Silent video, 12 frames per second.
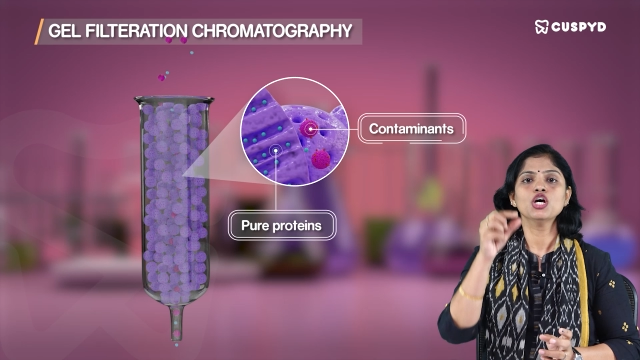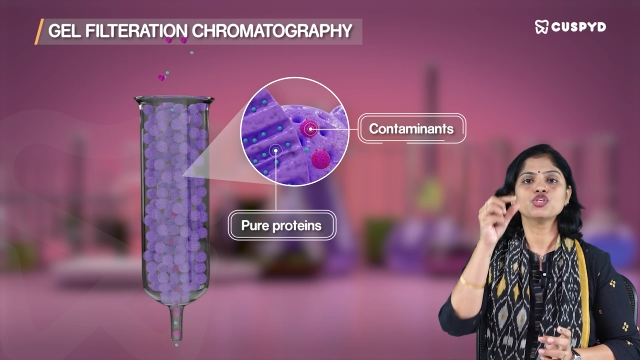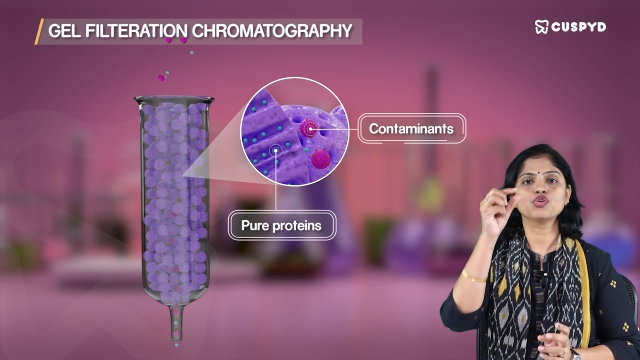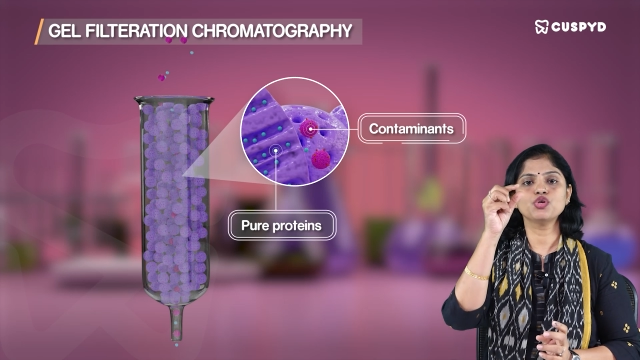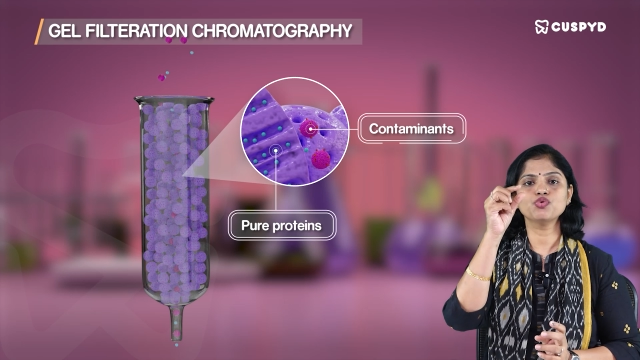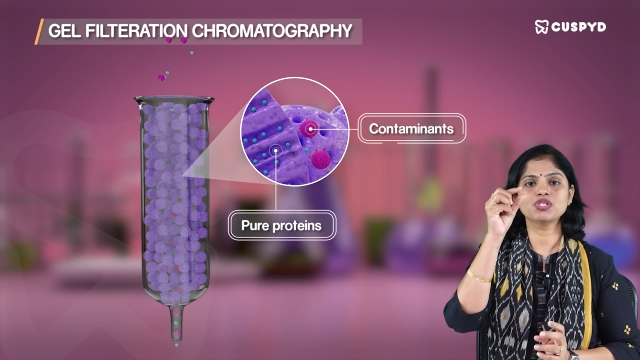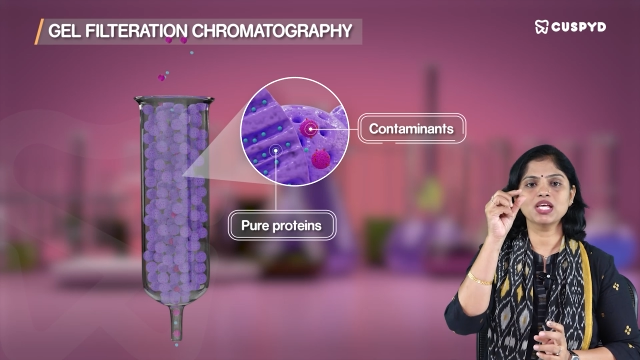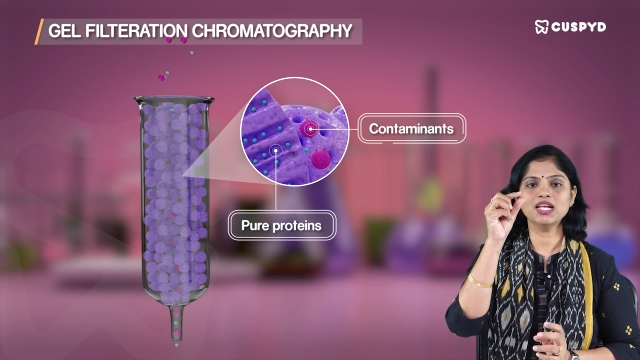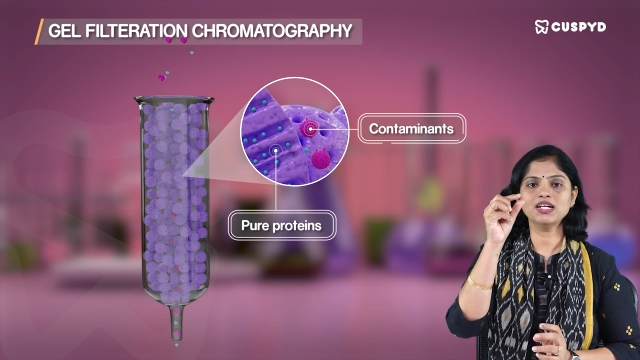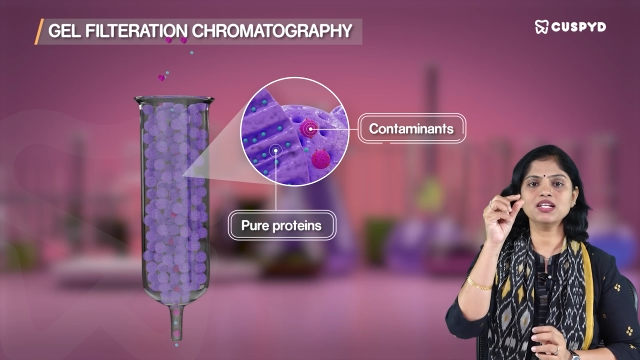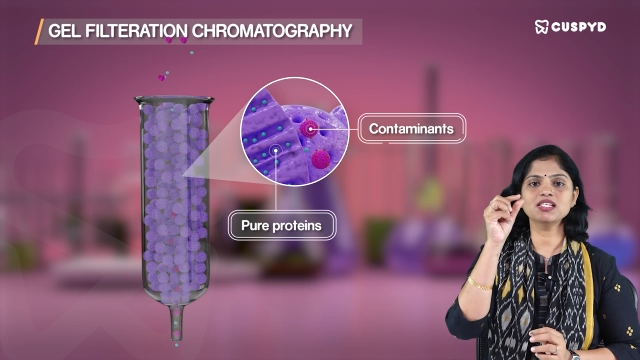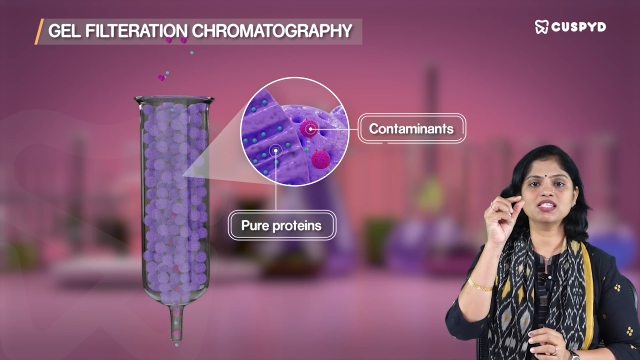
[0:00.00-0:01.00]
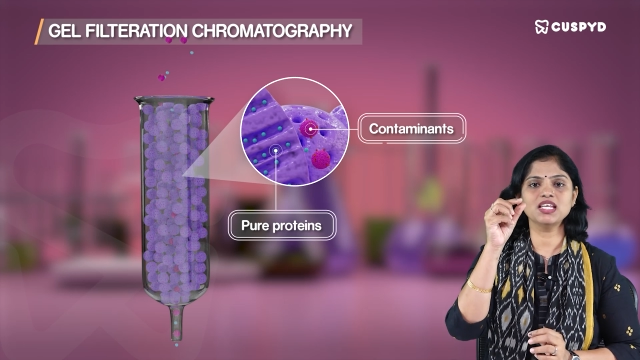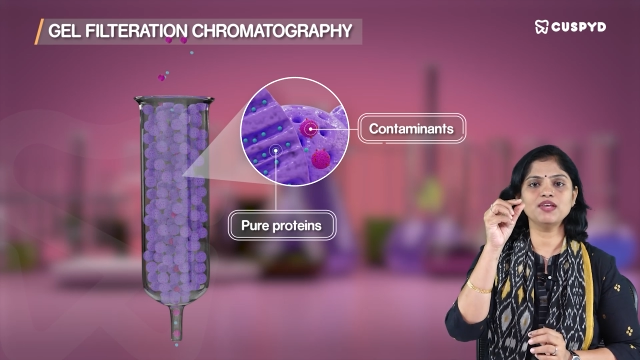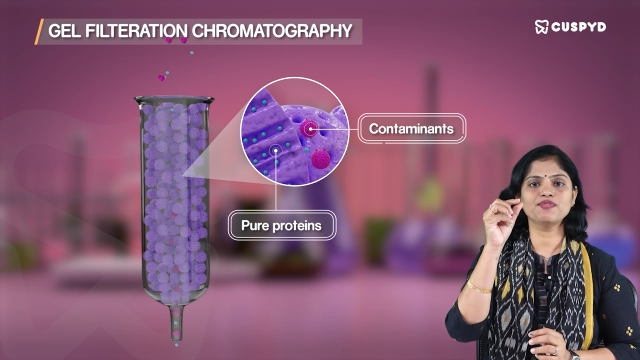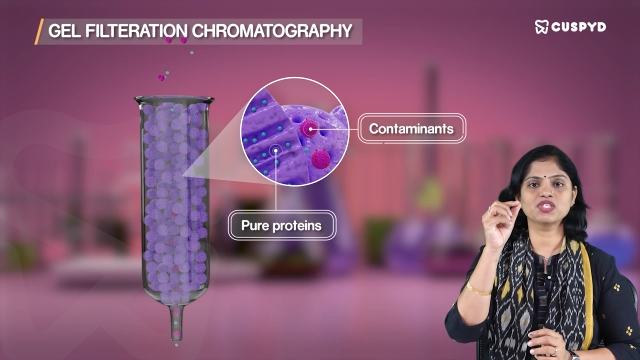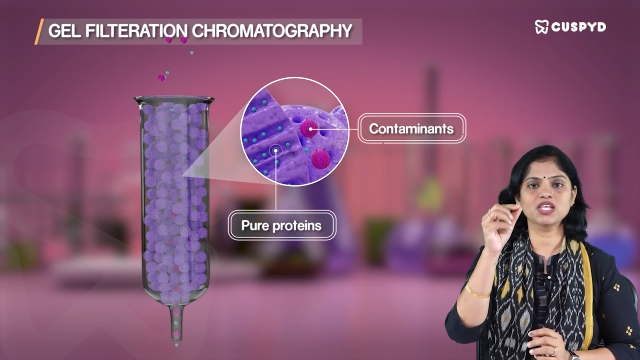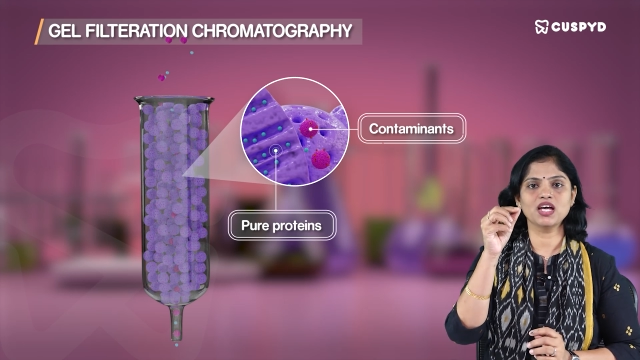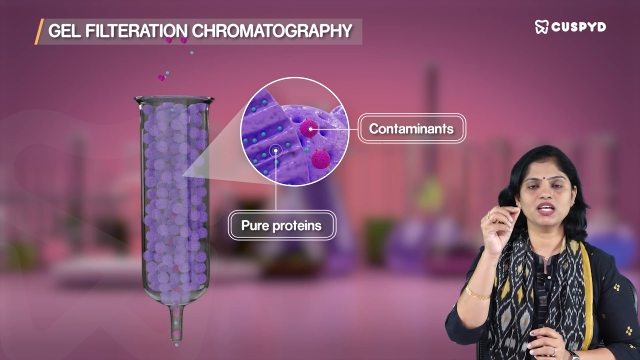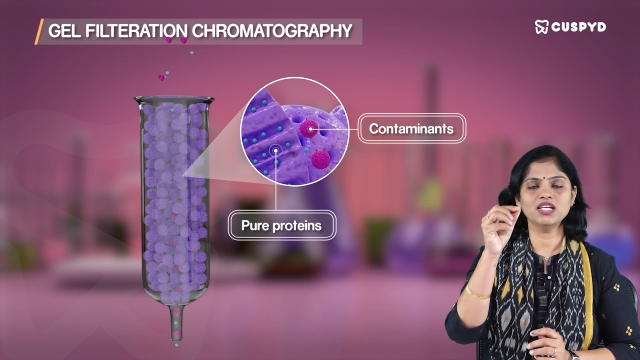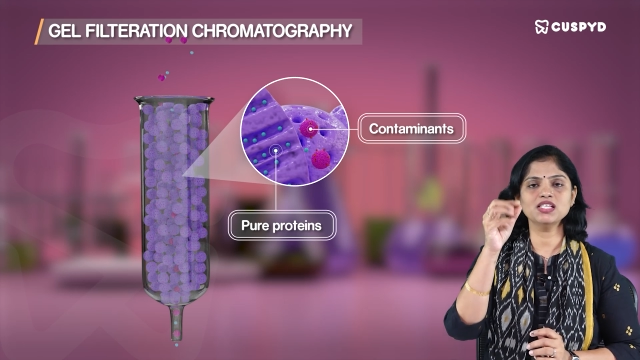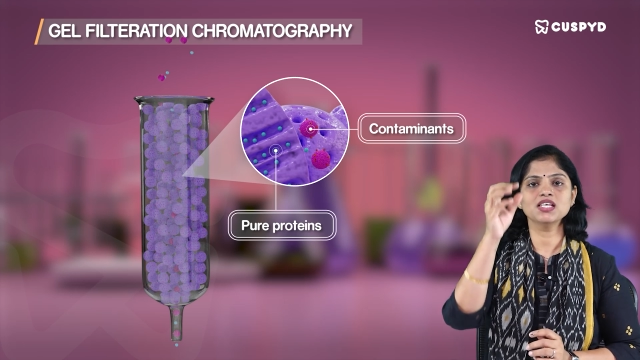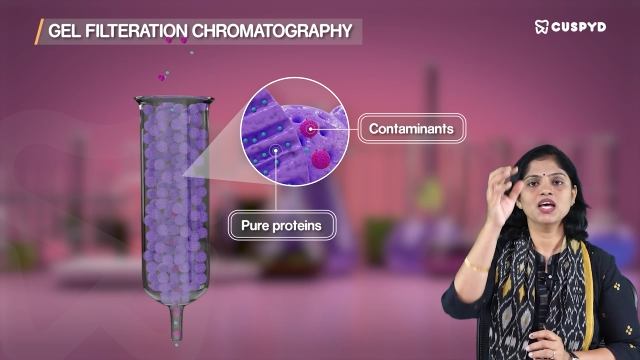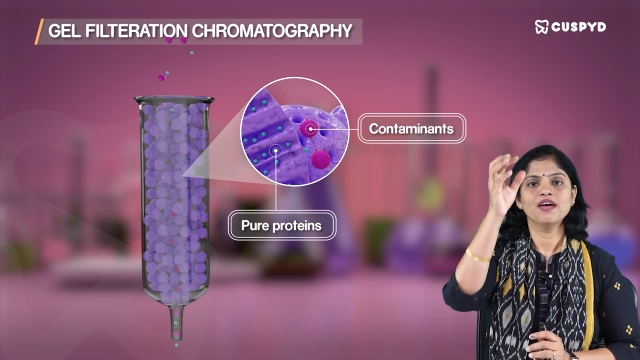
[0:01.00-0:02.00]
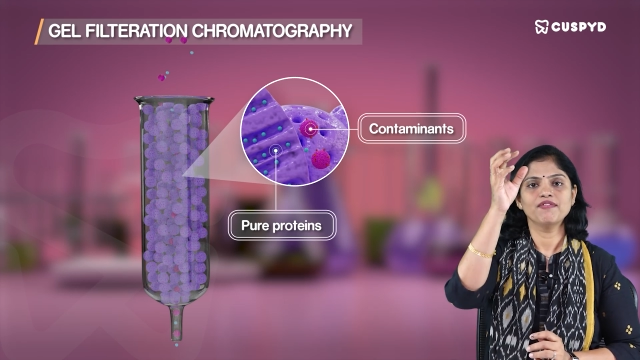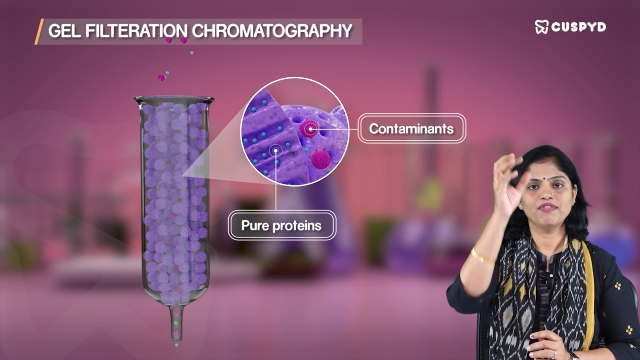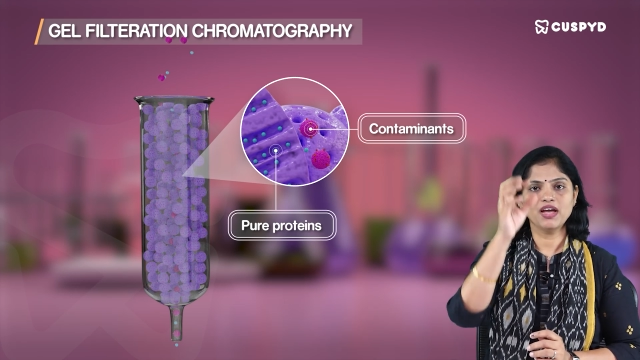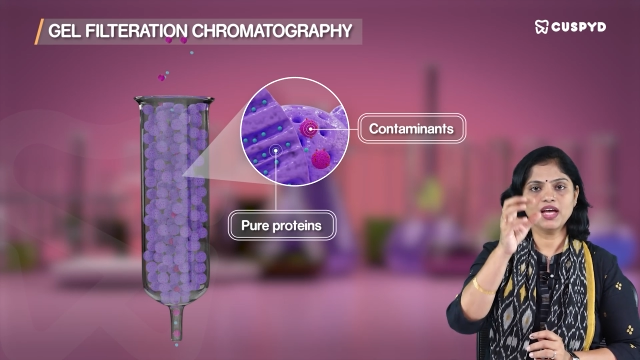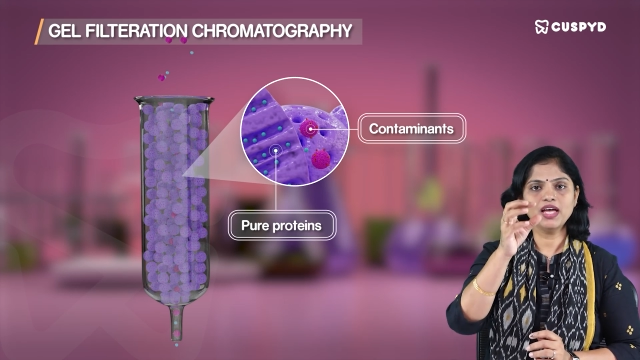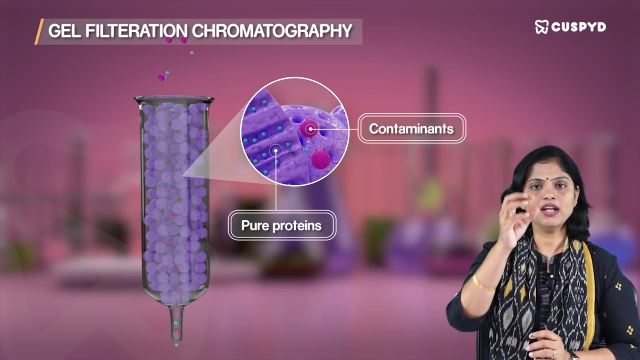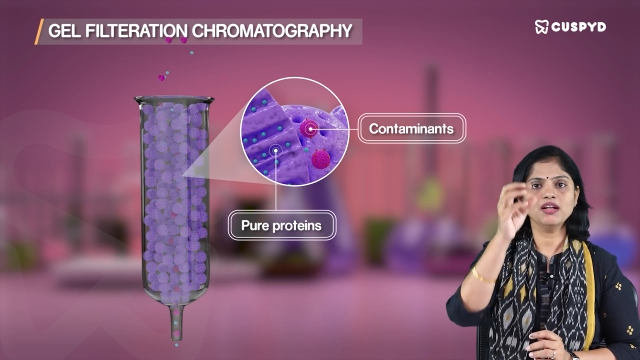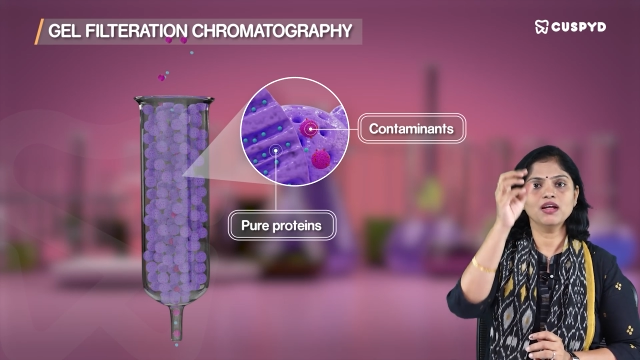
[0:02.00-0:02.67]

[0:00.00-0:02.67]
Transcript: So you select a sieve size where,